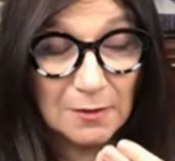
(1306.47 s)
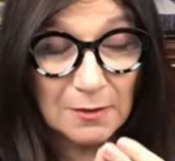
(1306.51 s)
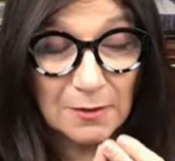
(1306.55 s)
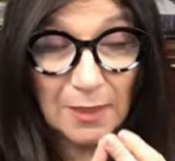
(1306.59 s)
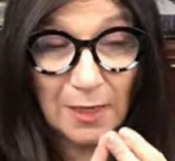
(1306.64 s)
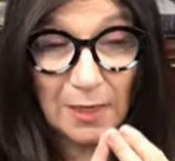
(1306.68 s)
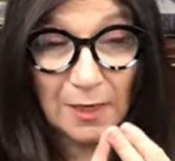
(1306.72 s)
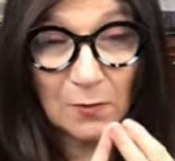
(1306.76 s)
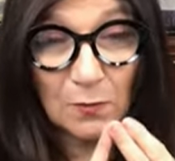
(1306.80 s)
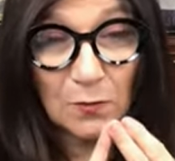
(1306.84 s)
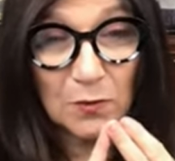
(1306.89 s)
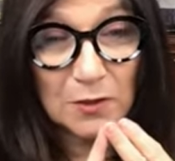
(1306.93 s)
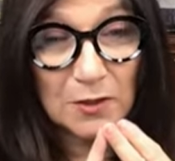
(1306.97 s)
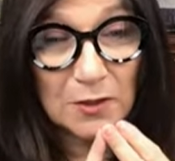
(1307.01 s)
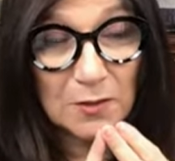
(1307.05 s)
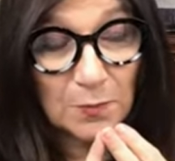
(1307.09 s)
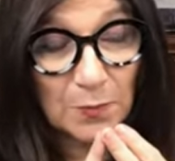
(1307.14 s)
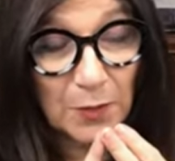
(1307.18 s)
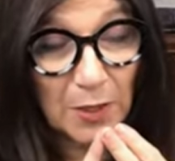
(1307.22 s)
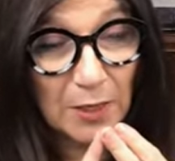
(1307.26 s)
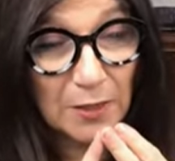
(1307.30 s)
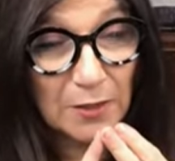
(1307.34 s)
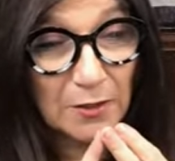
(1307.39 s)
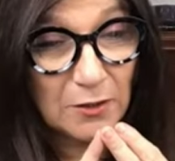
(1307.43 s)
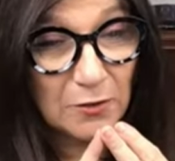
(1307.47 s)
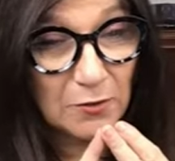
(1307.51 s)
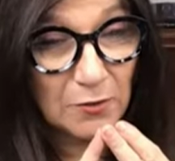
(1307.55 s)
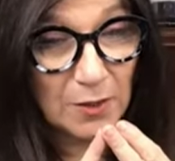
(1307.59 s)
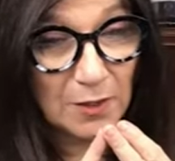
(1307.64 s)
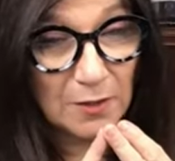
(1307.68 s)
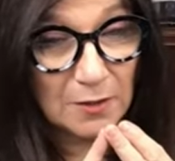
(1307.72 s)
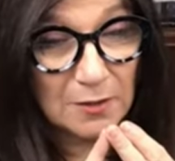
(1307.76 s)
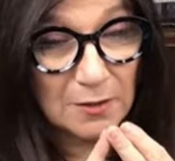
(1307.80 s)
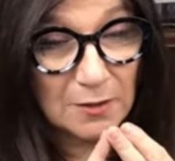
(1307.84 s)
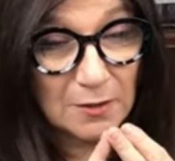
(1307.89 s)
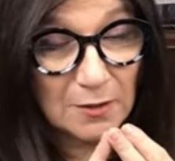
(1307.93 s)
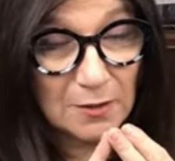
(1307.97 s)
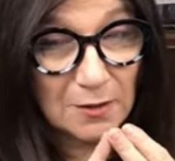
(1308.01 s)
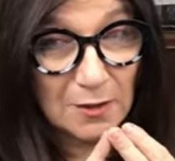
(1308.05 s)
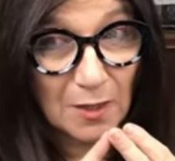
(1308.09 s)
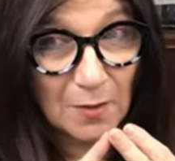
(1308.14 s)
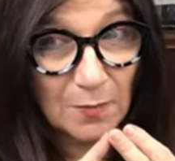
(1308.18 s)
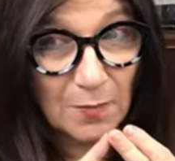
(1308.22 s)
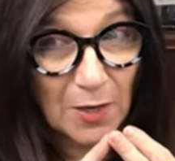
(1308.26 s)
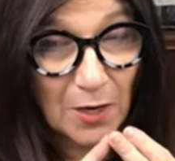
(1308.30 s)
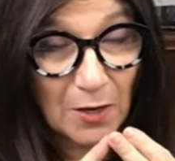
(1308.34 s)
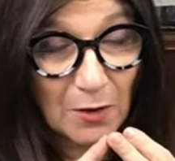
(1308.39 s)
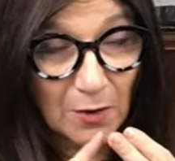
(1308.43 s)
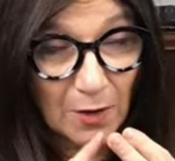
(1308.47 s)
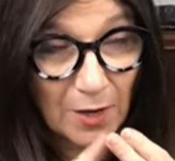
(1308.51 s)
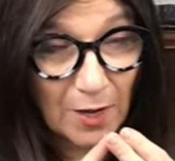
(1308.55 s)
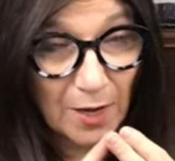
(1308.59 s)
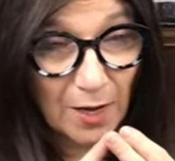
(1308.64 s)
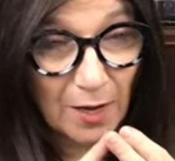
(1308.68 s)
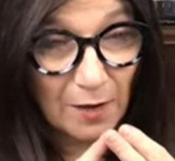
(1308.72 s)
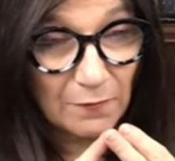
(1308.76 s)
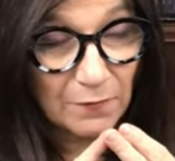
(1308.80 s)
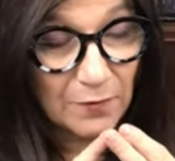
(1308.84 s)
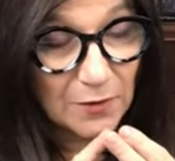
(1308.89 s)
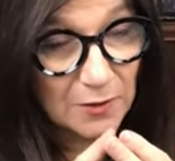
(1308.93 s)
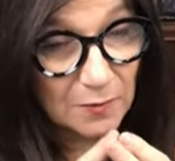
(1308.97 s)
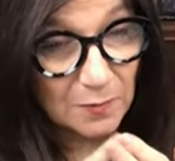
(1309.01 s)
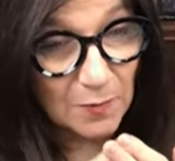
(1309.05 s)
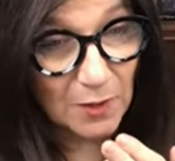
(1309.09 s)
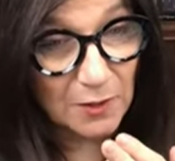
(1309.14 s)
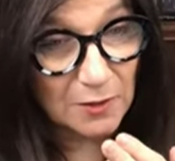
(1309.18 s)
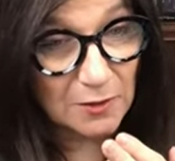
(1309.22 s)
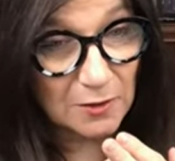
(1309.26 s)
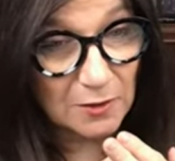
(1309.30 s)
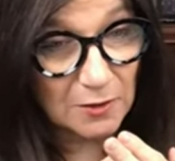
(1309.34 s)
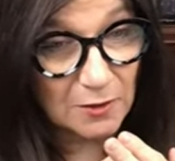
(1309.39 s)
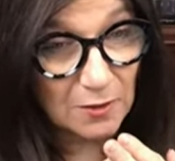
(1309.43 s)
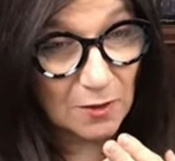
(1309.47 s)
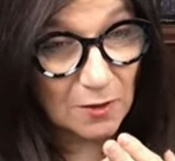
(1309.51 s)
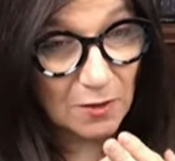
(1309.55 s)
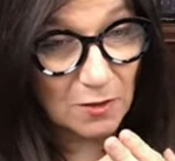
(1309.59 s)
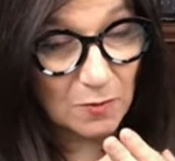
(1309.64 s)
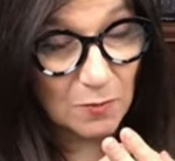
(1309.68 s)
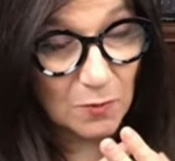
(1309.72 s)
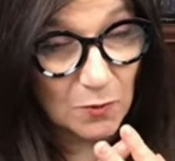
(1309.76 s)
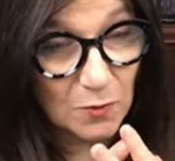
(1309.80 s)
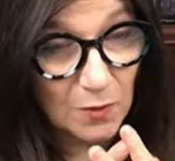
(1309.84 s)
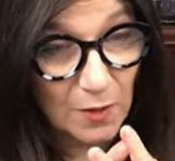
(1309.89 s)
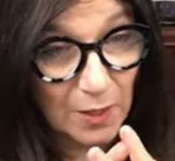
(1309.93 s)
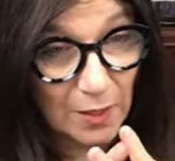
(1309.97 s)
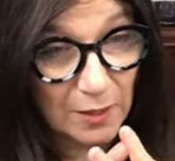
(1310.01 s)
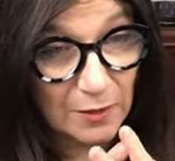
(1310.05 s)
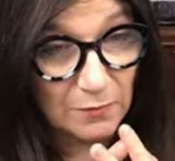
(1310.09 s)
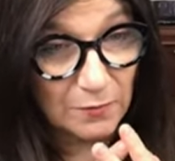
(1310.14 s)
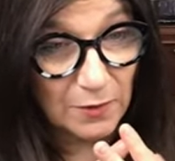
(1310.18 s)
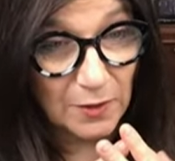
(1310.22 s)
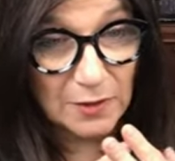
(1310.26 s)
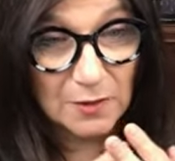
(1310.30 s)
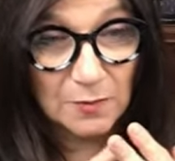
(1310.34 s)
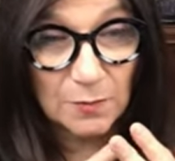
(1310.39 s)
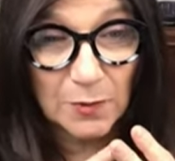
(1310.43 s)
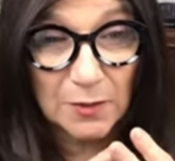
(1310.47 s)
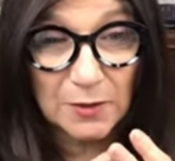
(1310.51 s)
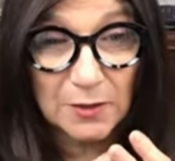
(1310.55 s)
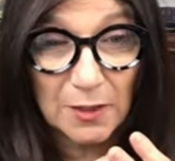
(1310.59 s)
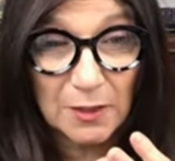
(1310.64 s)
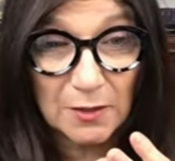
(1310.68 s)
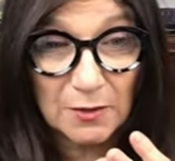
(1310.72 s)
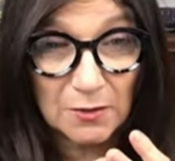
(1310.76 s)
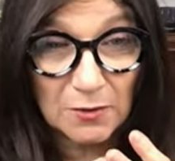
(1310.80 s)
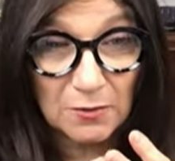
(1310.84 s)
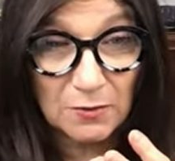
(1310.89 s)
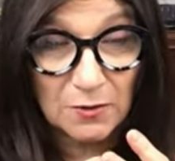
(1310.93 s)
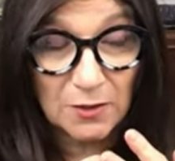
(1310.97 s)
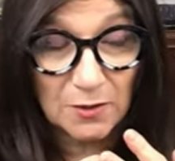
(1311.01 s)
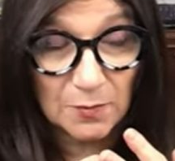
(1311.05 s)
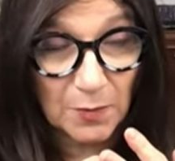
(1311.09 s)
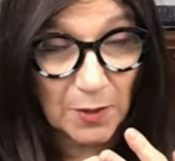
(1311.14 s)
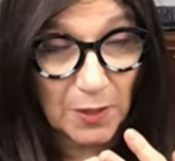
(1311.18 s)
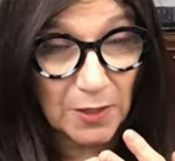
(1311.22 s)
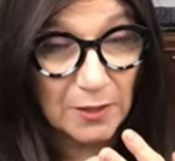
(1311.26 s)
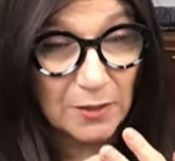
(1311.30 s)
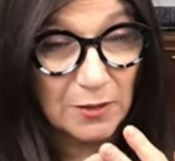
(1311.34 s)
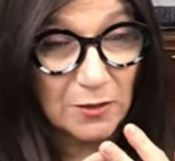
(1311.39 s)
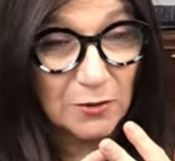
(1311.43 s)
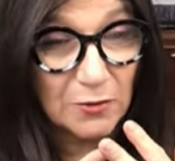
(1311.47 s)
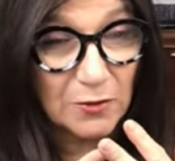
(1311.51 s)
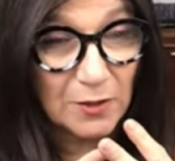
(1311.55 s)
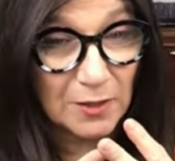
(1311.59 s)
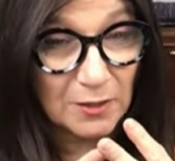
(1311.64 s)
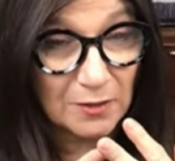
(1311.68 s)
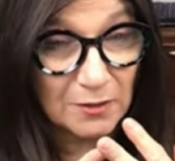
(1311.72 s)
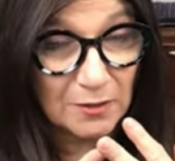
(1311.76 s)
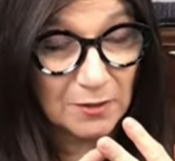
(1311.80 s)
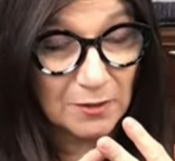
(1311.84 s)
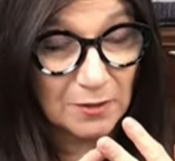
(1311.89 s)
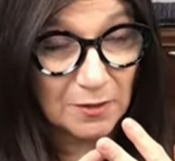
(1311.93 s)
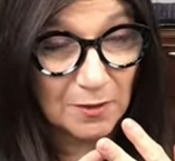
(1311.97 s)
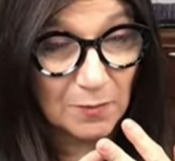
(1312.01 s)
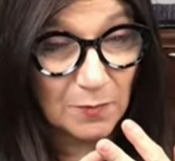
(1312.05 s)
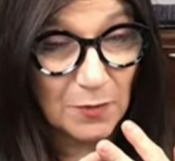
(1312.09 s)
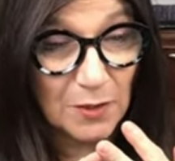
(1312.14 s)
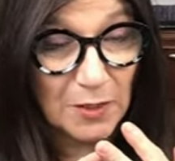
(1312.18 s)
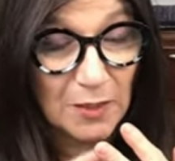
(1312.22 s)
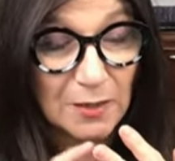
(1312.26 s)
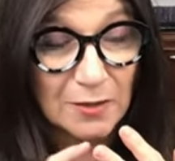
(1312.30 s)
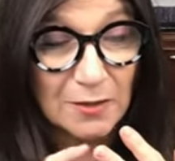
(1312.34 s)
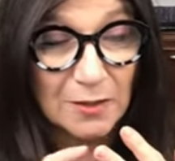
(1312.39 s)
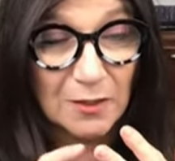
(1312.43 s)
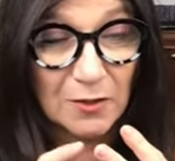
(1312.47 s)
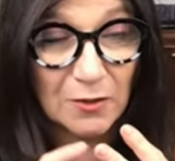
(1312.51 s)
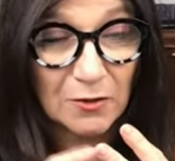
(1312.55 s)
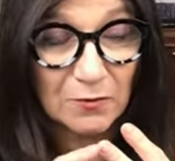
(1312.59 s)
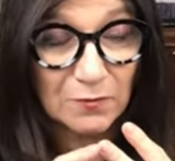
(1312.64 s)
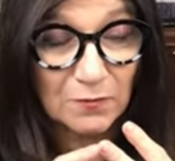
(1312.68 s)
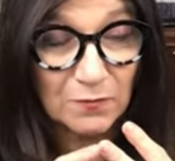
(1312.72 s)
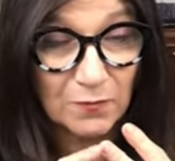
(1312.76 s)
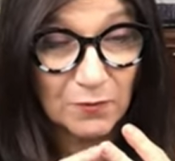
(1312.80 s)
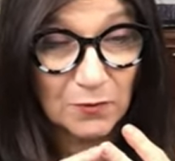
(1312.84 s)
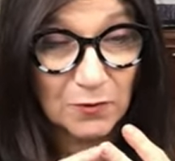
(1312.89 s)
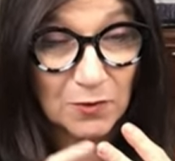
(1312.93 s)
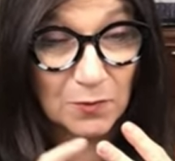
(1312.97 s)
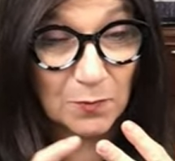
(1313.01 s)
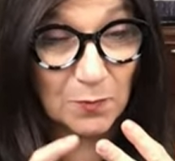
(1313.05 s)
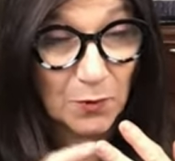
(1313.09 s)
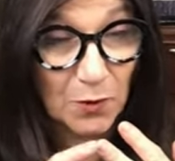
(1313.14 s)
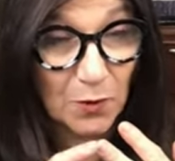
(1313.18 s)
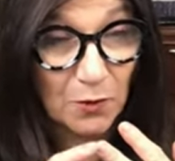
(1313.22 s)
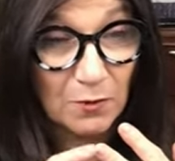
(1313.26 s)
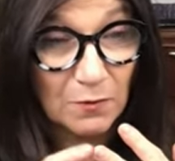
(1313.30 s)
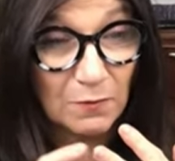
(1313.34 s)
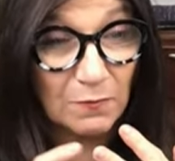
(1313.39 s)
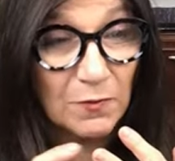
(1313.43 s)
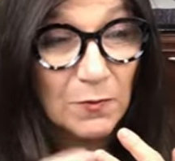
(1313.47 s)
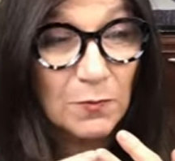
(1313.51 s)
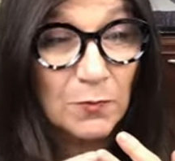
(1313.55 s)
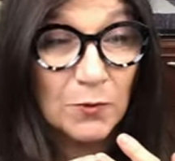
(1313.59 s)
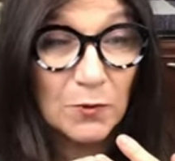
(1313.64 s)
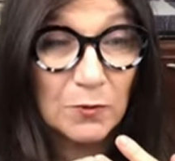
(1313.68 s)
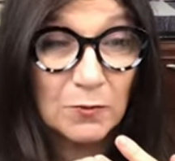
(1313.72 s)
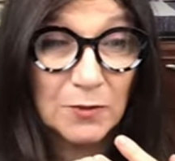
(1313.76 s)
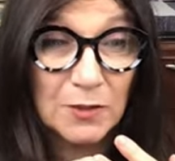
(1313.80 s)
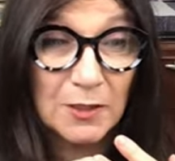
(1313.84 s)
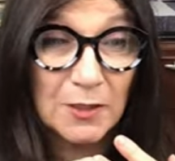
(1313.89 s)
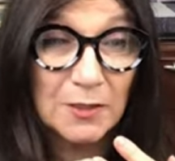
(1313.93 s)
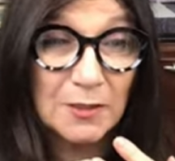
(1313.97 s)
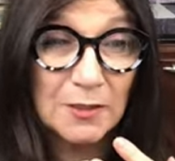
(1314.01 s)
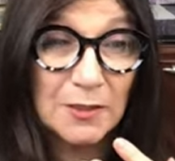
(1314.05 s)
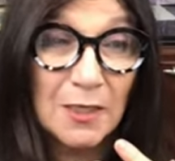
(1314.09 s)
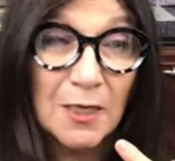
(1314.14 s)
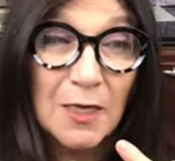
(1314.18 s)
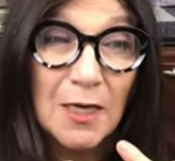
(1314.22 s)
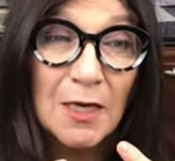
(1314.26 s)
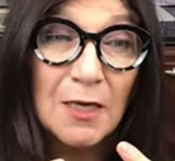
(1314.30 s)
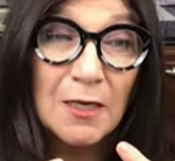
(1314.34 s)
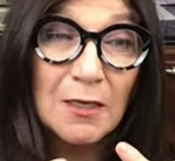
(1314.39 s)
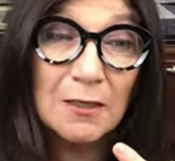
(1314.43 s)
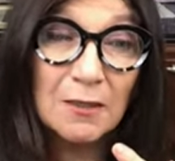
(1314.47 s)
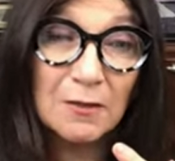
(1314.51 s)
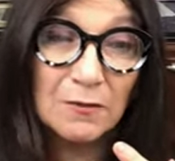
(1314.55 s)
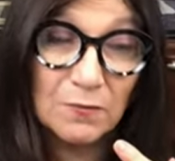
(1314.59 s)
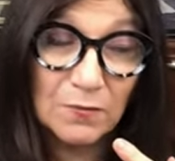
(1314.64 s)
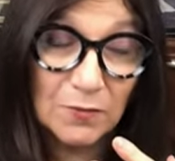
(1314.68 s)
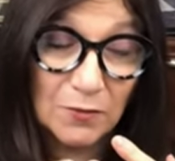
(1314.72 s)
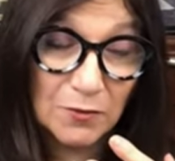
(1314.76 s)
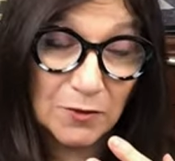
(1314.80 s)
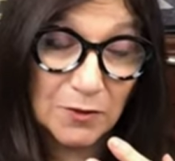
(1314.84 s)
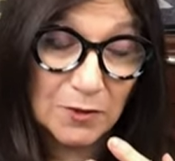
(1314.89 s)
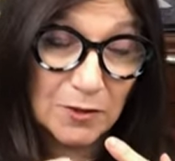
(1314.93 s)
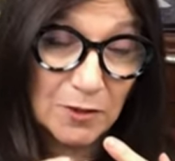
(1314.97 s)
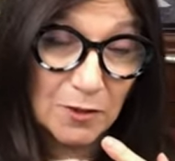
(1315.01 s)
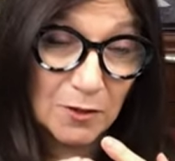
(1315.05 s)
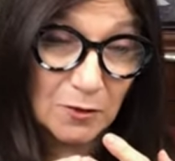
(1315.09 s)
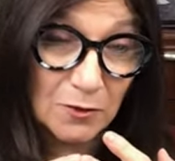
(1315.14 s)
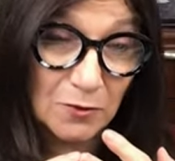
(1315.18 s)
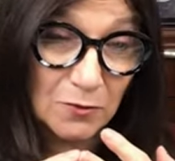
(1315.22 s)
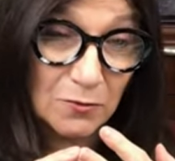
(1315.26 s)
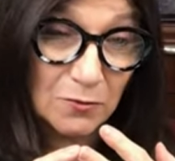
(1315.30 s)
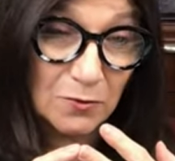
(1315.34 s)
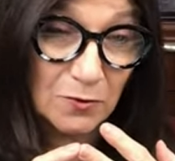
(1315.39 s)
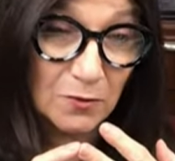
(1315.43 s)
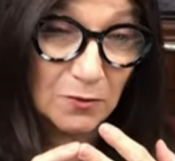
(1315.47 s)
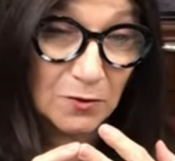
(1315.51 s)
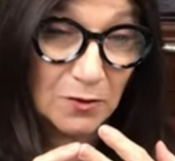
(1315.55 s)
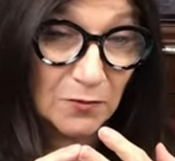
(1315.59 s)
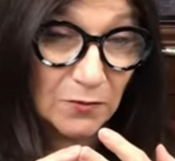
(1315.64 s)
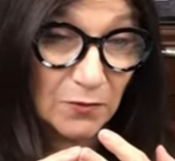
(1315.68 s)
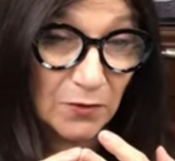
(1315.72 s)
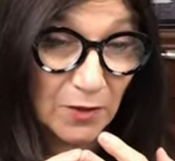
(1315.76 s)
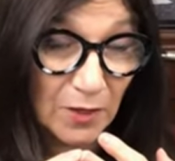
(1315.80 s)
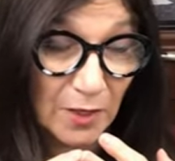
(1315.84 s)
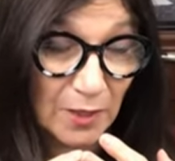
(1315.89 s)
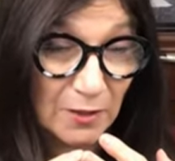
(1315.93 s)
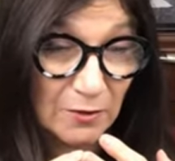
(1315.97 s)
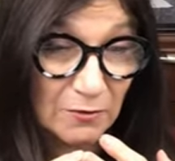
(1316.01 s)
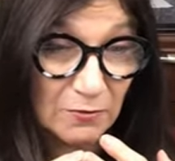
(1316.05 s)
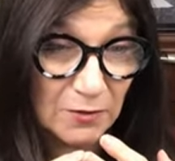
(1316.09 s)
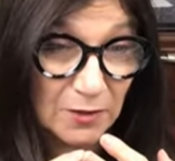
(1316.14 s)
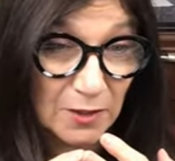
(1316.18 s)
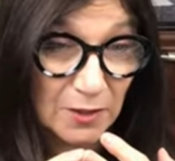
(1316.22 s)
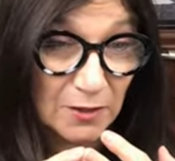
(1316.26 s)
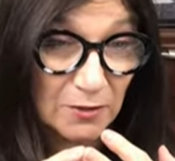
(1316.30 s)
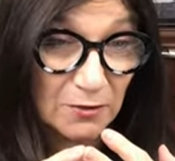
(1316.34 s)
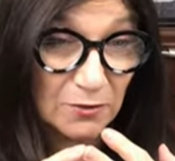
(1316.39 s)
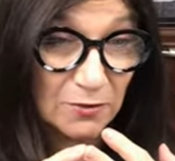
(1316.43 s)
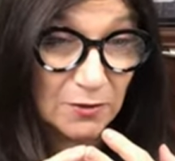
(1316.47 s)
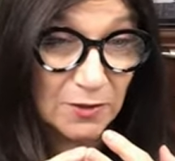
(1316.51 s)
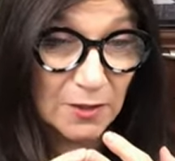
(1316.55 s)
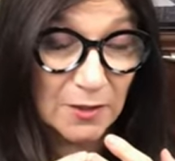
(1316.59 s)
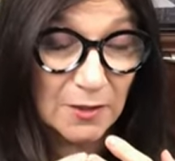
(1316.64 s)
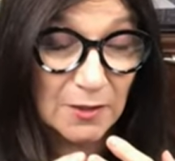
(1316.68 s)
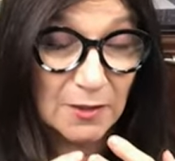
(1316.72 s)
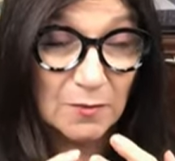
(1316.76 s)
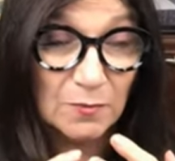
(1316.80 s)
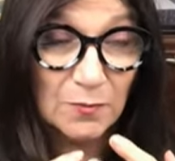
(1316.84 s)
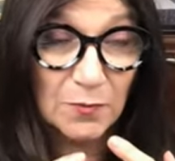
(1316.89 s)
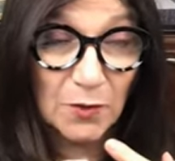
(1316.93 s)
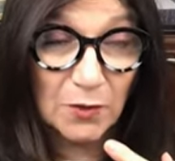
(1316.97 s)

they will spike your insulin about half as much as carbohydrates, but they do spike your insulin because it converts part of the proteins convert into glucose for energy in your system.